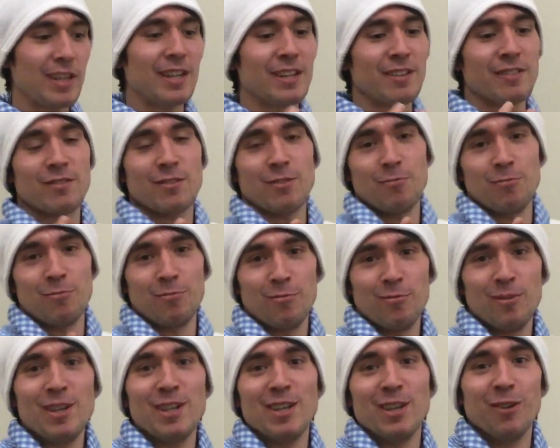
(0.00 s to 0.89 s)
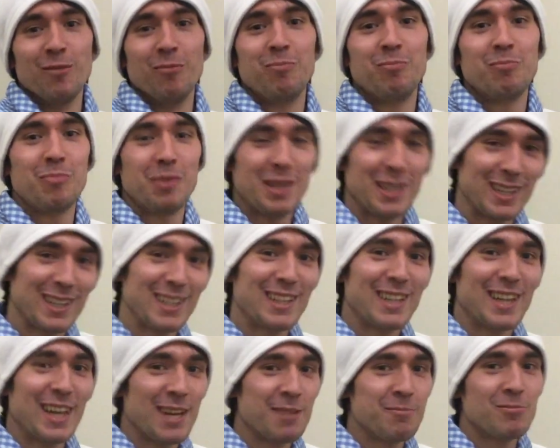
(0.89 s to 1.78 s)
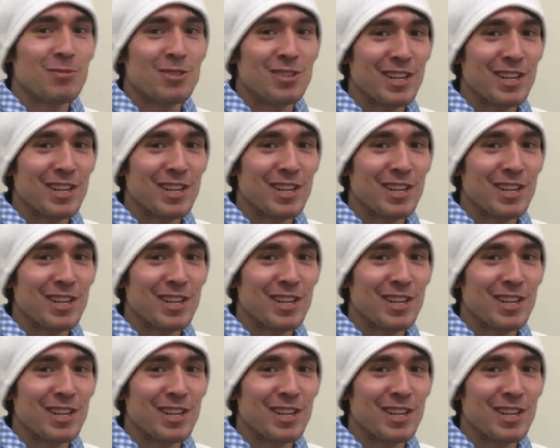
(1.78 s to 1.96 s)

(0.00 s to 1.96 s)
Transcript: it's a real big game